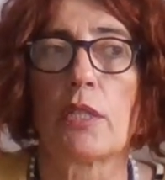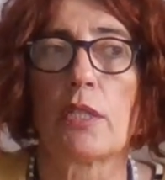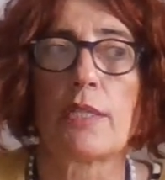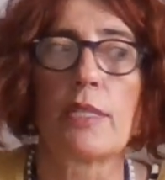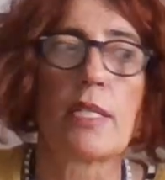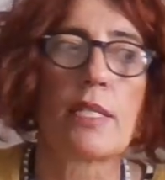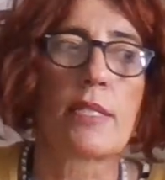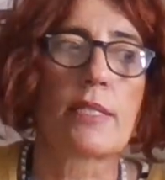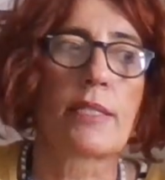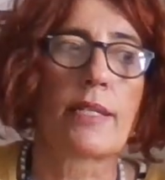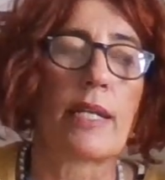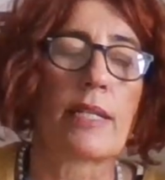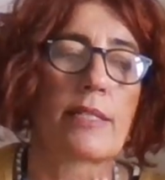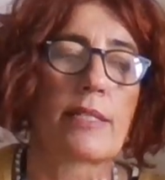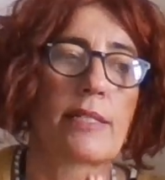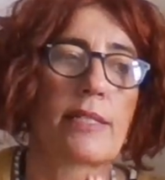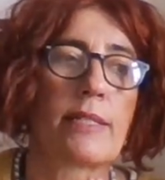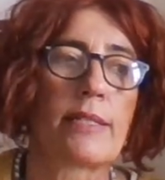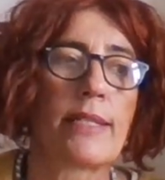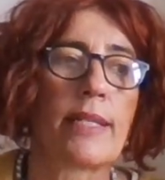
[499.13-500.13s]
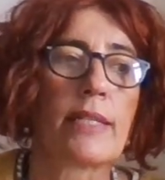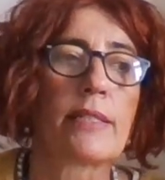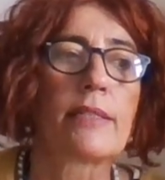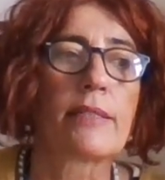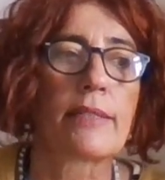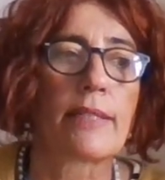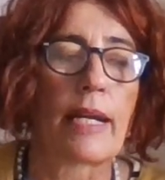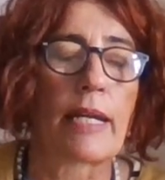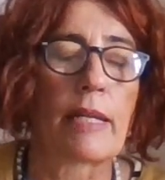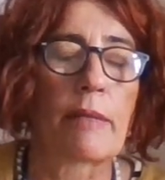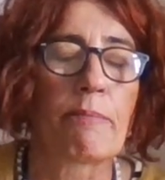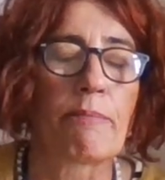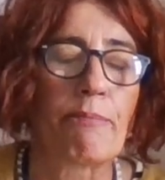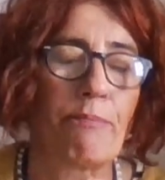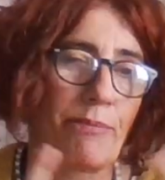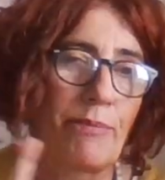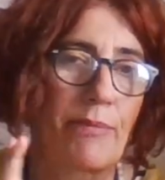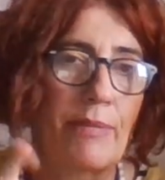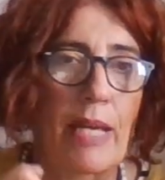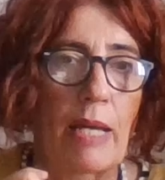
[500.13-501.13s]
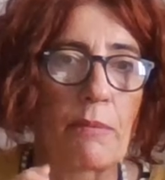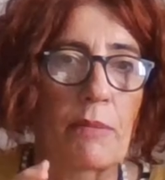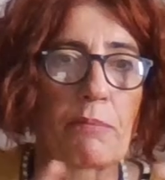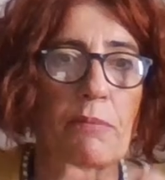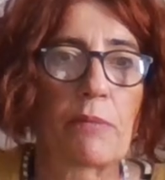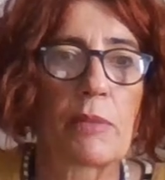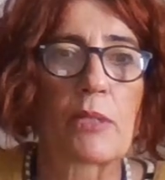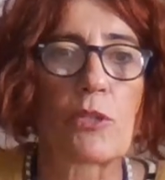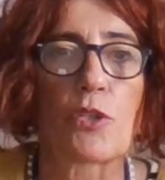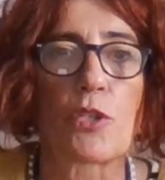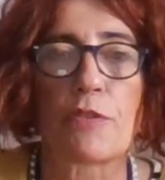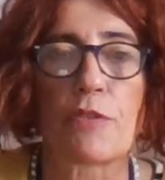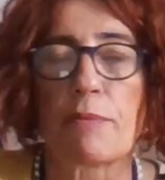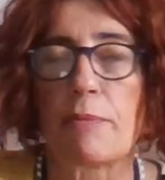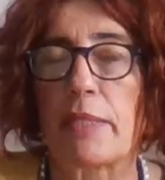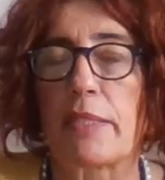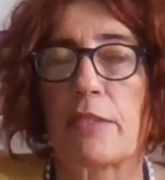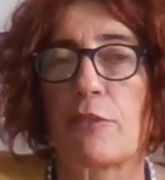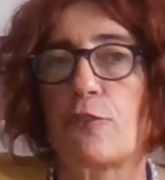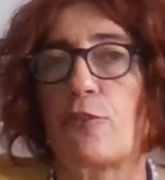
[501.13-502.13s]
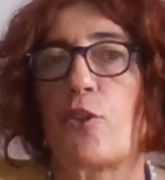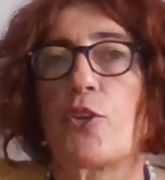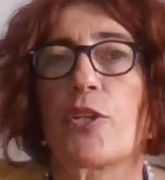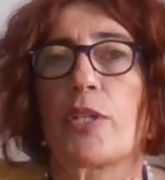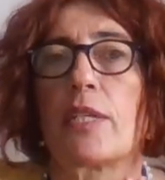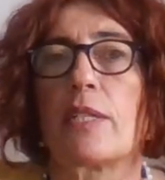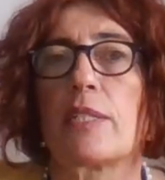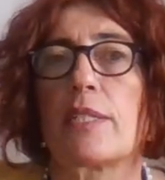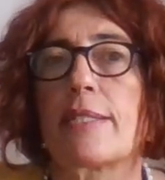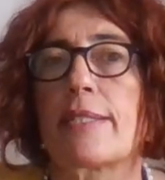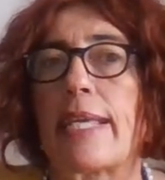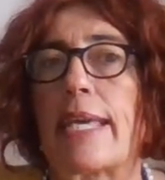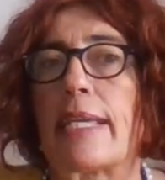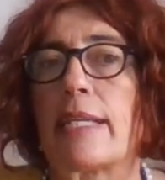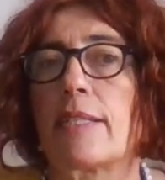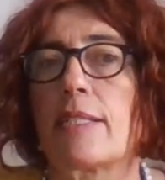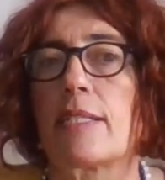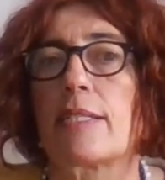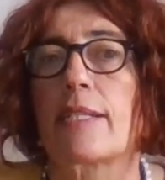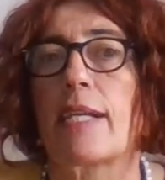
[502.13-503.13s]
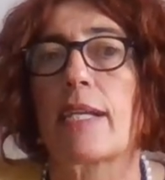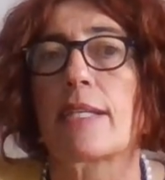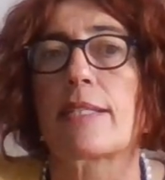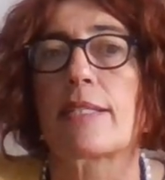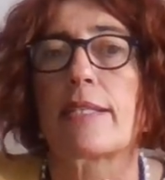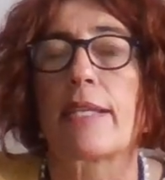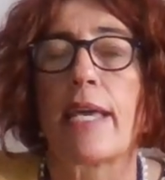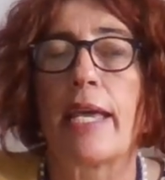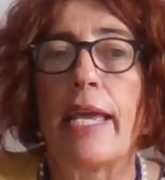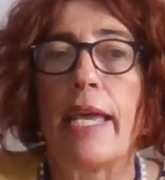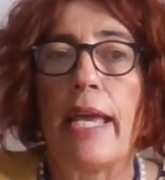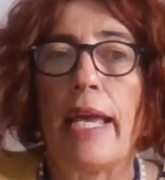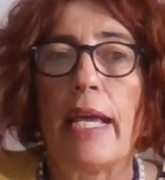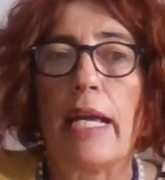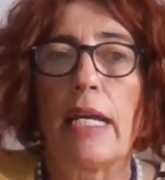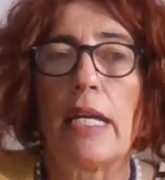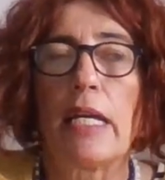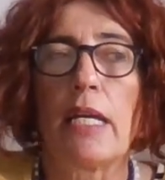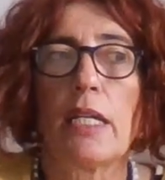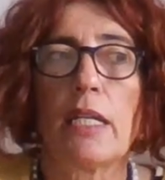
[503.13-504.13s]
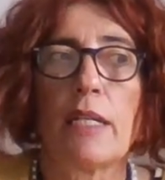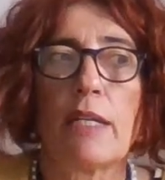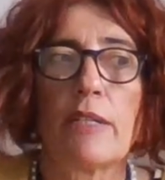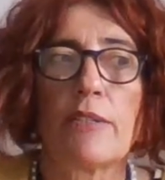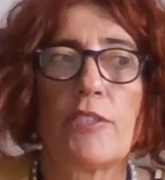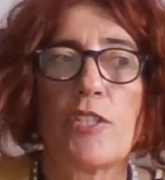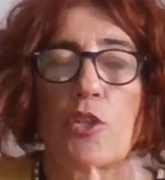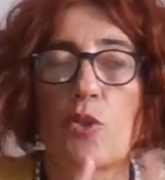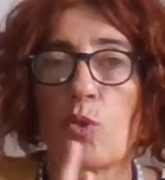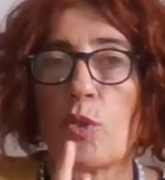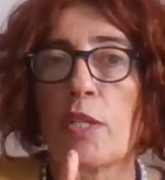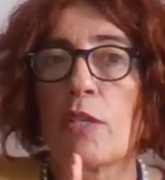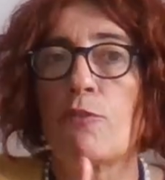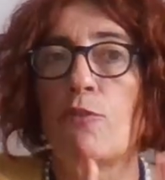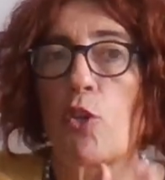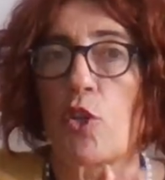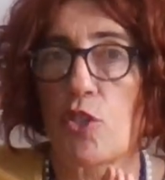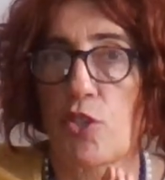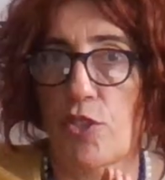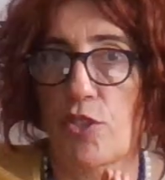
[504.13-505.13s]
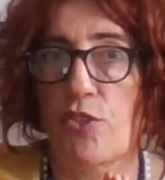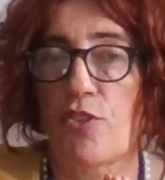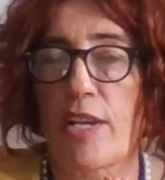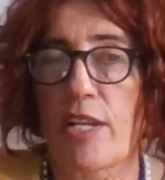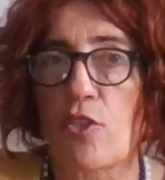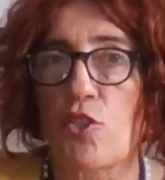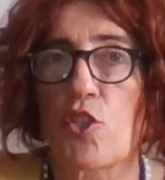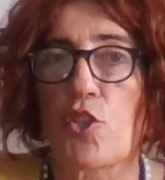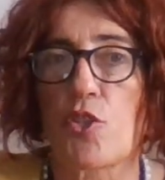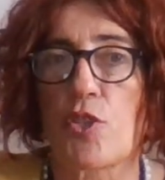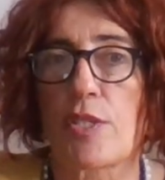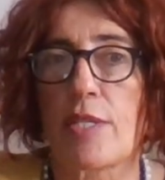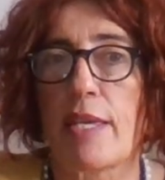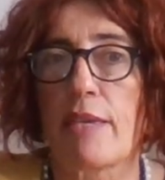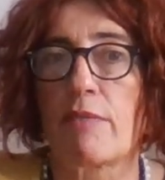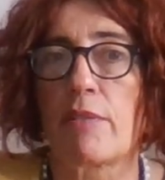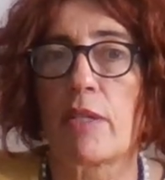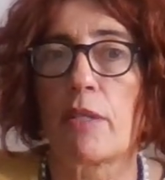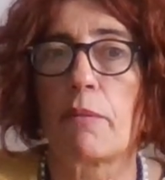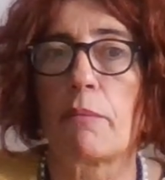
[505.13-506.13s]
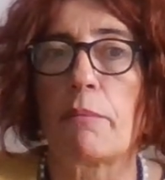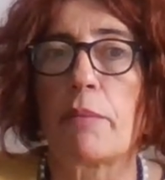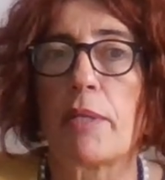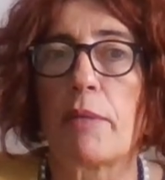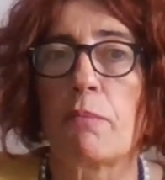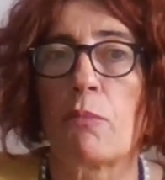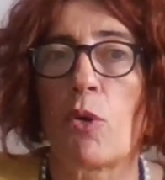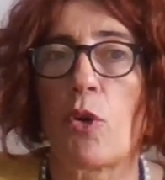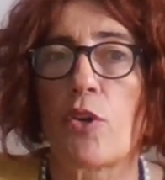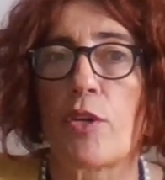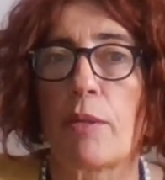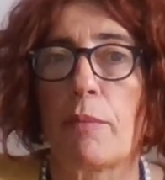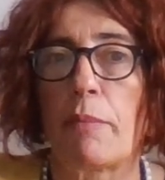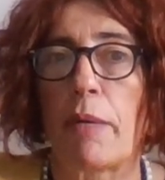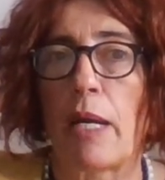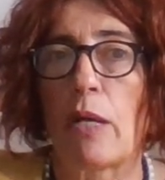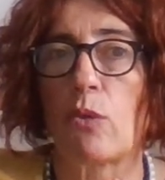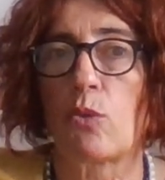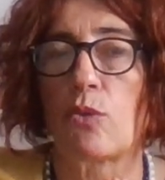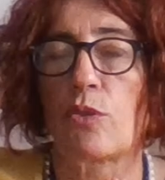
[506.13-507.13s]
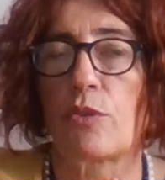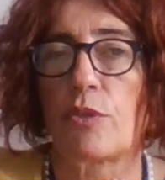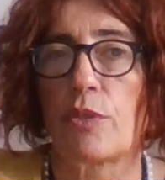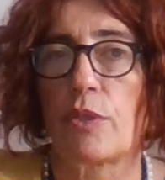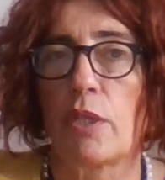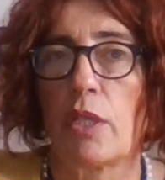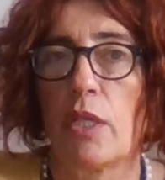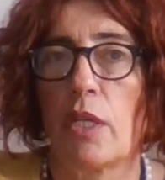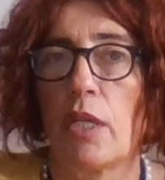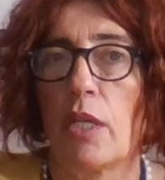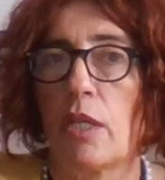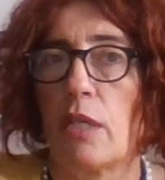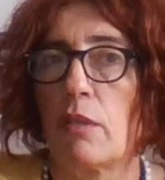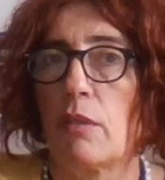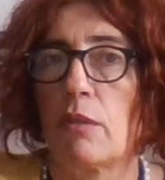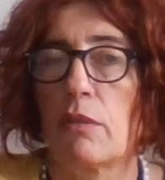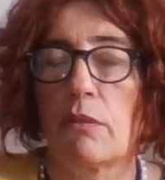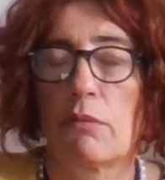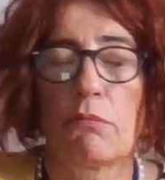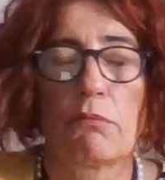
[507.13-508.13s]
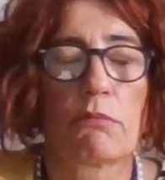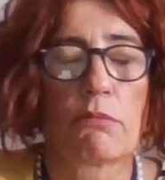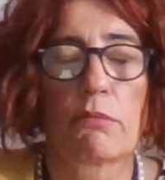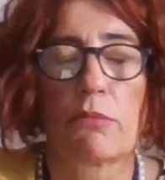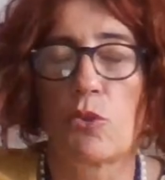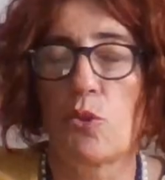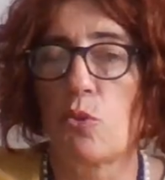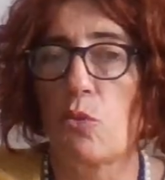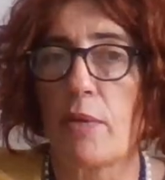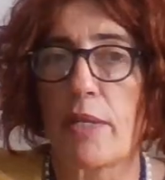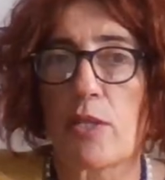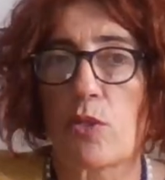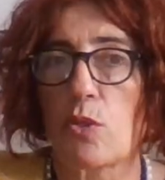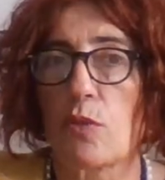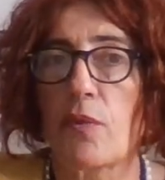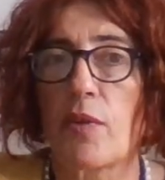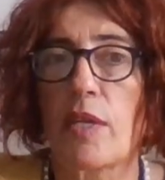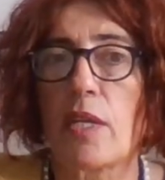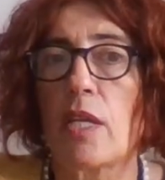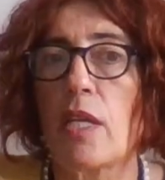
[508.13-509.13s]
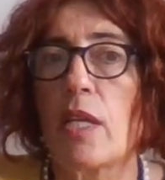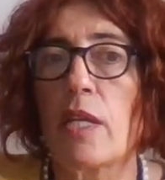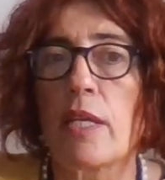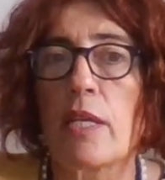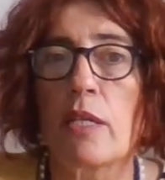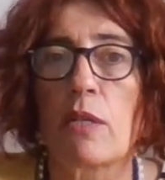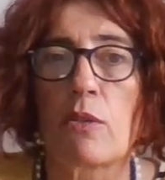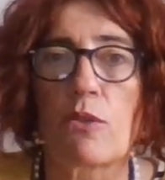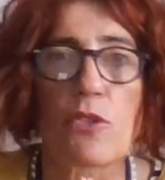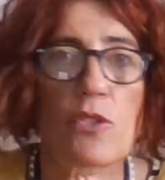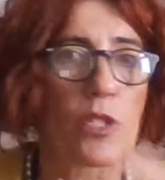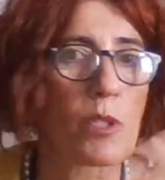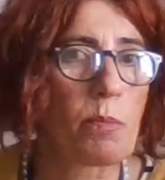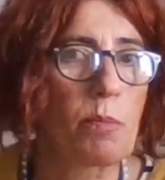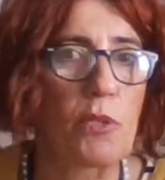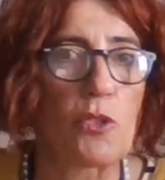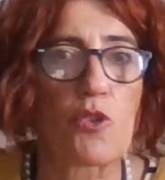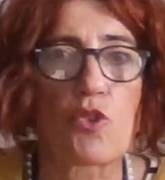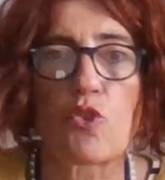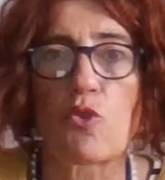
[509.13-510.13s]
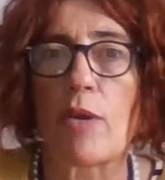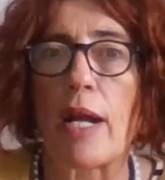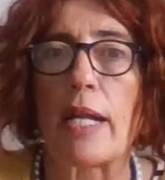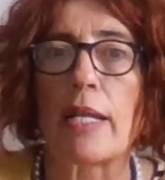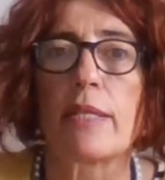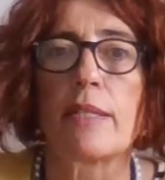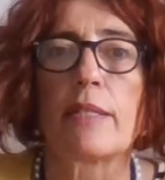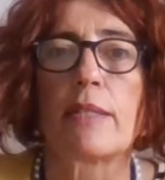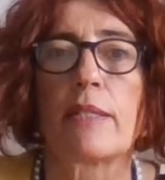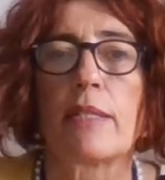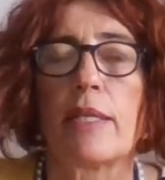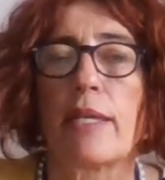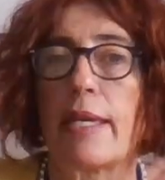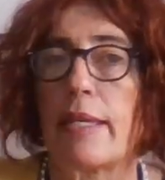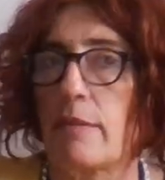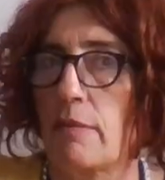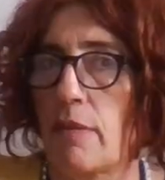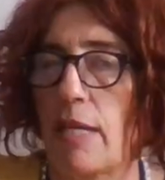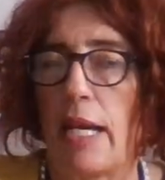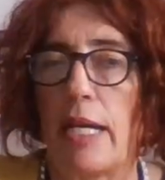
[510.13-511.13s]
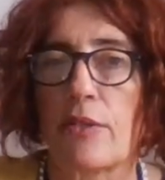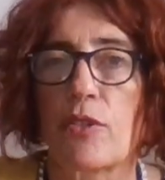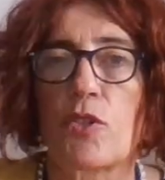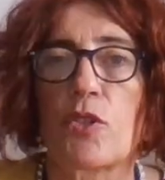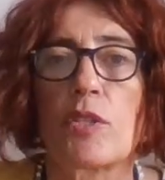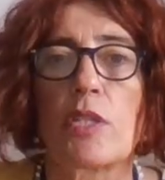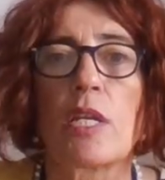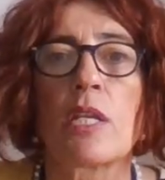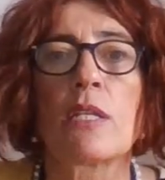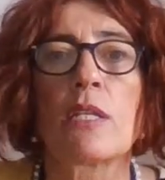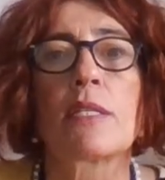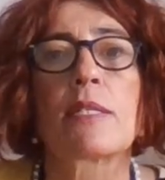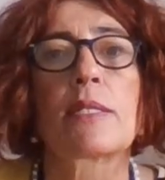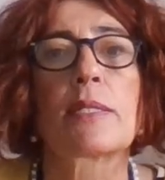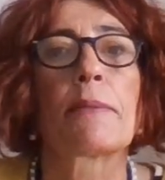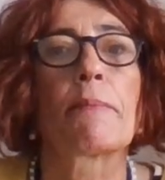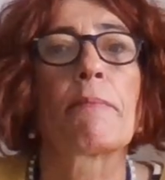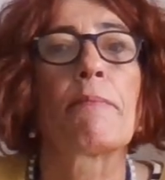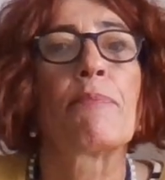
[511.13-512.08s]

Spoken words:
discuss in that time, I mean, metaphorically saying, discuss the ruling world structures. They will be more about new ways of healing or spirituality and other things.